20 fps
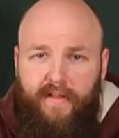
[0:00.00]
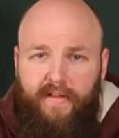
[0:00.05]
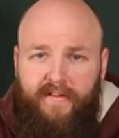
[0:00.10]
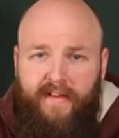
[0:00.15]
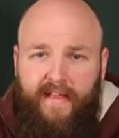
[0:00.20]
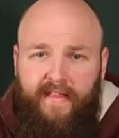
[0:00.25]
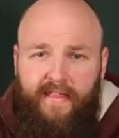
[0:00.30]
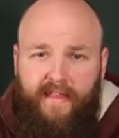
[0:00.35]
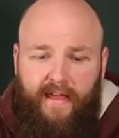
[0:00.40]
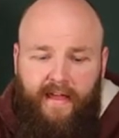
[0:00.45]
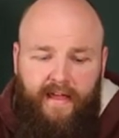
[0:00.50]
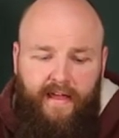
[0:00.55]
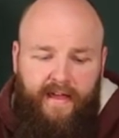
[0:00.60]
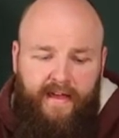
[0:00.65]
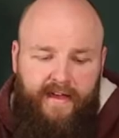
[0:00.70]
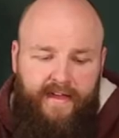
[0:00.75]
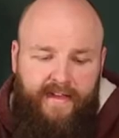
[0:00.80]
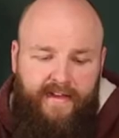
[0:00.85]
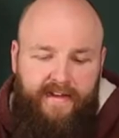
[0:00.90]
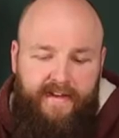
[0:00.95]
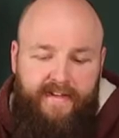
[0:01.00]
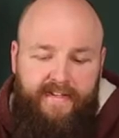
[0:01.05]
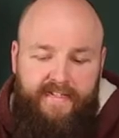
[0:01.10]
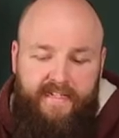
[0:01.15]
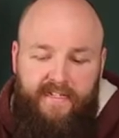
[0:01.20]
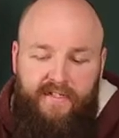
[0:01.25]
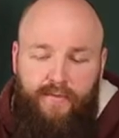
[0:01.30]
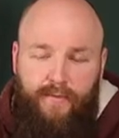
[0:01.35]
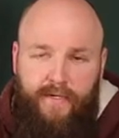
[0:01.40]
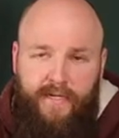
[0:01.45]
Then in
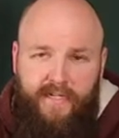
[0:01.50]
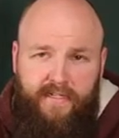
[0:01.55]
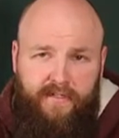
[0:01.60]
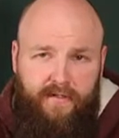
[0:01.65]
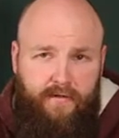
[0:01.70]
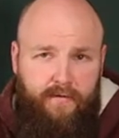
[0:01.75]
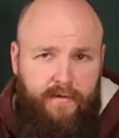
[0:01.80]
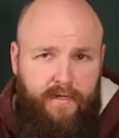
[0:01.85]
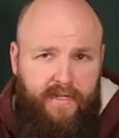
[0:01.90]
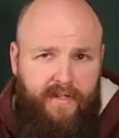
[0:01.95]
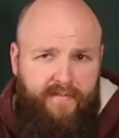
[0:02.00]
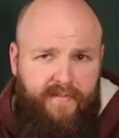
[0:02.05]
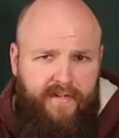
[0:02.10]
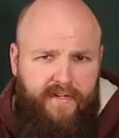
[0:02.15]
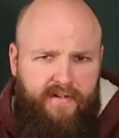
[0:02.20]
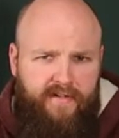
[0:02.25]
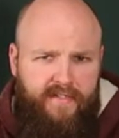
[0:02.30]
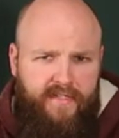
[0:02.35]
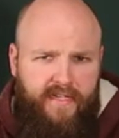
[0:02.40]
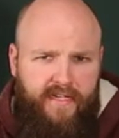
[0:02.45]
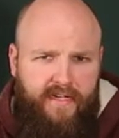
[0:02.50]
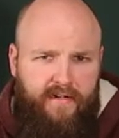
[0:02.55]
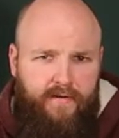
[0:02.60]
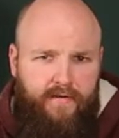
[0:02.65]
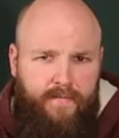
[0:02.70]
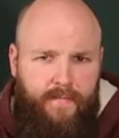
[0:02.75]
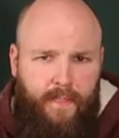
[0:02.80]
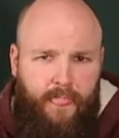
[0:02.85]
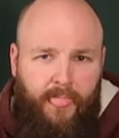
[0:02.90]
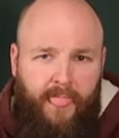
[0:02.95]
1922, 11 years
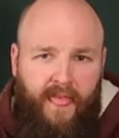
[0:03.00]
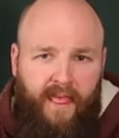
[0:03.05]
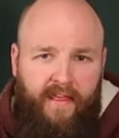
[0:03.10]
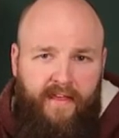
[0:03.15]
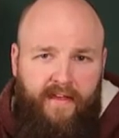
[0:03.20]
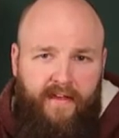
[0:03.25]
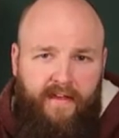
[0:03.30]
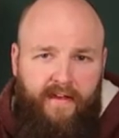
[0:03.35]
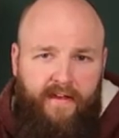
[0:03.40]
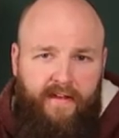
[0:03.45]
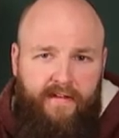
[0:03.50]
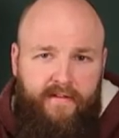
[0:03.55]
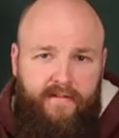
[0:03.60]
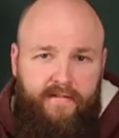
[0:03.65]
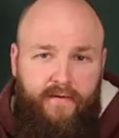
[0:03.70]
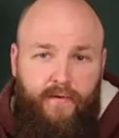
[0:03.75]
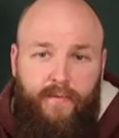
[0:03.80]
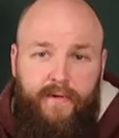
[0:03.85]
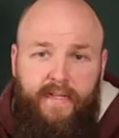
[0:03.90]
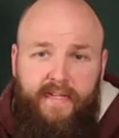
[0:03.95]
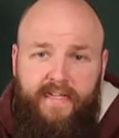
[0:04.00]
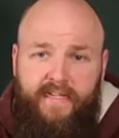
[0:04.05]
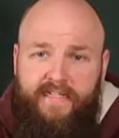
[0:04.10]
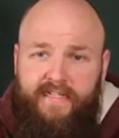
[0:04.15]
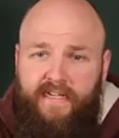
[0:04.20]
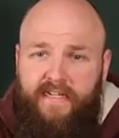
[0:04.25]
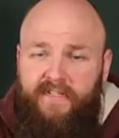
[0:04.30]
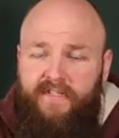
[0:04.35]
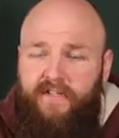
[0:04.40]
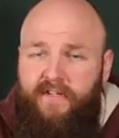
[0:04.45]
later, the relay
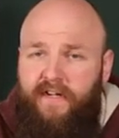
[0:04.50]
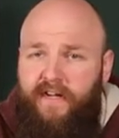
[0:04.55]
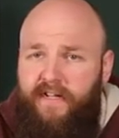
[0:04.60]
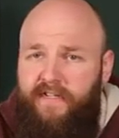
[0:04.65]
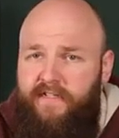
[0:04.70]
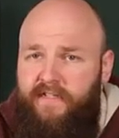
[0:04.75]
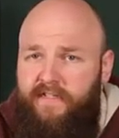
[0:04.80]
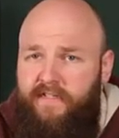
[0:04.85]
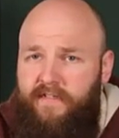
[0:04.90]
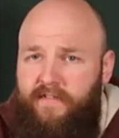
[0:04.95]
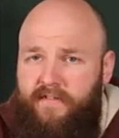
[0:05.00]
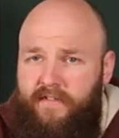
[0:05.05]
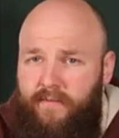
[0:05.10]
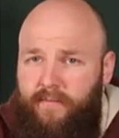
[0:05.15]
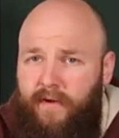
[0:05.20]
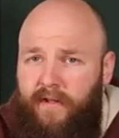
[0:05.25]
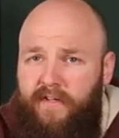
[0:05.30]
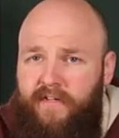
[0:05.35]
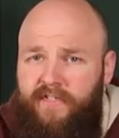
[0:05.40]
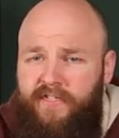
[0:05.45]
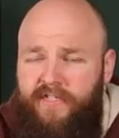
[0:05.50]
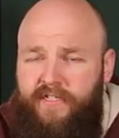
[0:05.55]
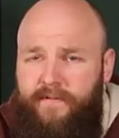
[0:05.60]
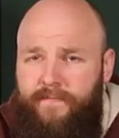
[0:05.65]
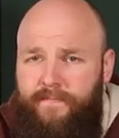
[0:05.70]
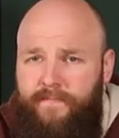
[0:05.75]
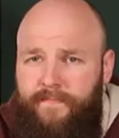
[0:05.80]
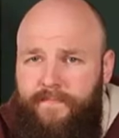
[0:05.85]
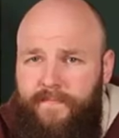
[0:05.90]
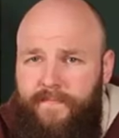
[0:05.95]
station got demolished
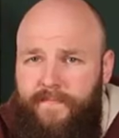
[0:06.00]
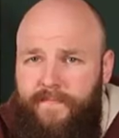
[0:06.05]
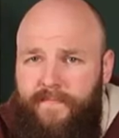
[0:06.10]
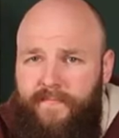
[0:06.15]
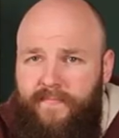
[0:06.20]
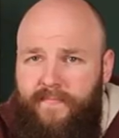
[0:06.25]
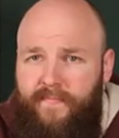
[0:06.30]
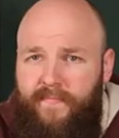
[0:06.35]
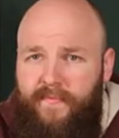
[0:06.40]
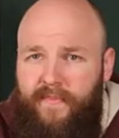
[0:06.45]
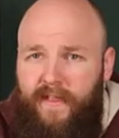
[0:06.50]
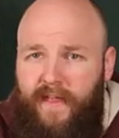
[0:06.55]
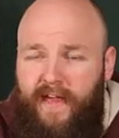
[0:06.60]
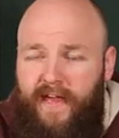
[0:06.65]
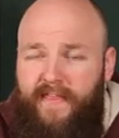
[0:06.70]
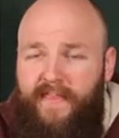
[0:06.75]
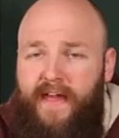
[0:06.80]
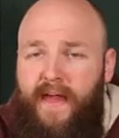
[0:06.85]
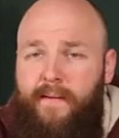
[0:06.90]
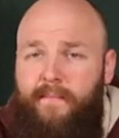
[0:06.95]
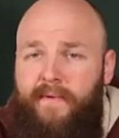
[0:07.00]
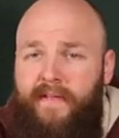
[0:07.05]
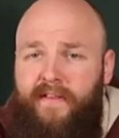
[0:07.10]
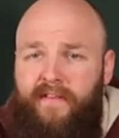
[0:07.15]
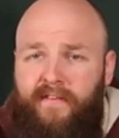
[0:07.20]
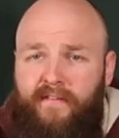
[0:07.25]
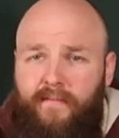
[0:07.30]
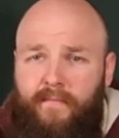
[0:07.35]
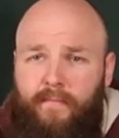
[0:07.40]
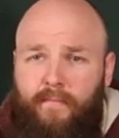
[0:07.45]
and that
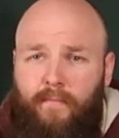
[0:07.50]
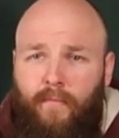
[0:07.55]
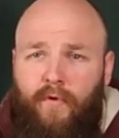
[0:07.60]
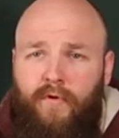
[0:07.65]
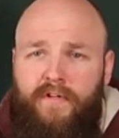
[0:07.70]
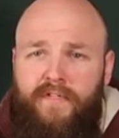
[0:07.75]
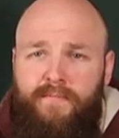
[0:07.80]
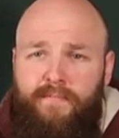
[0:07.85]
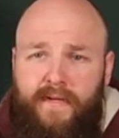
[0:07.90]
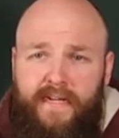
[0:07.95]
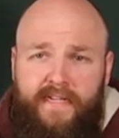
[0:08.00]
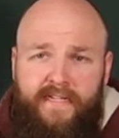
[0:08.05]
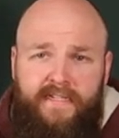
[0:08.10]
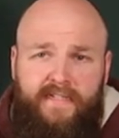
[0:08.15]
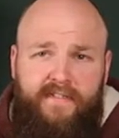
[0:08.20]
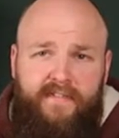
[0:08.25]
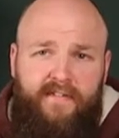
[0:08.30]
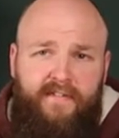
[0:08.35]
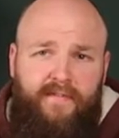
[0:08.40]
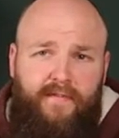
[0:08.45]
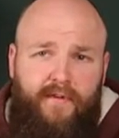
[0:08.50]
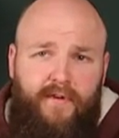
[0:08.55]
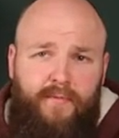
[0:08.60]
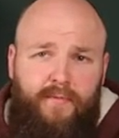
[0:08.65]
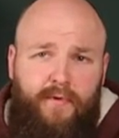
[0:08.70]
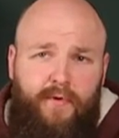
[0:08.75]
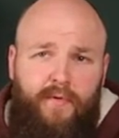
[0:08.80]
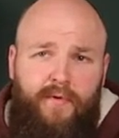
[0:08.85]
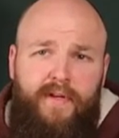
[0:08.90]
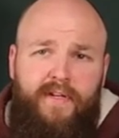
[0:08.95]
meant more space for the
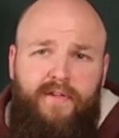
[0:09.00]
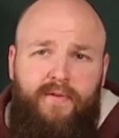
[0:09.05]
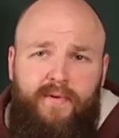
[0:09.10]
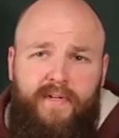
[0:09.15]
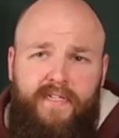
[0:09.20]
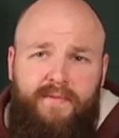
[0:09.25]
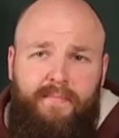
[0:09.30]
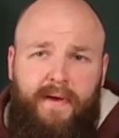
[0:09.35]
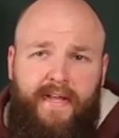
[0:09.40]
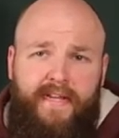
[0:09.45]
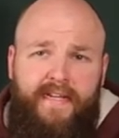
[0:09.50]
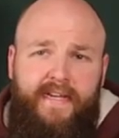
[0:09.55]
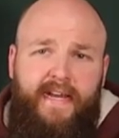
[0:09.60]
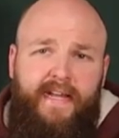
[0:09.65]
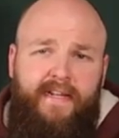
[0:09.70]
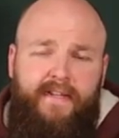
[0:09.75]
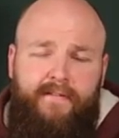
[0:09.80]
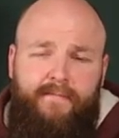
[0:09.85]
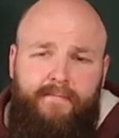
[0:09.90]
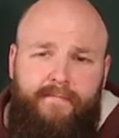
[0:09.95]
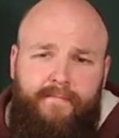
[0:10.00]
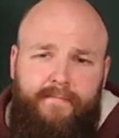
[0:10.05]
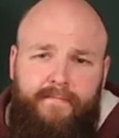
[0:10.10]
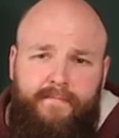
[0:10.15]
brewery to expand again,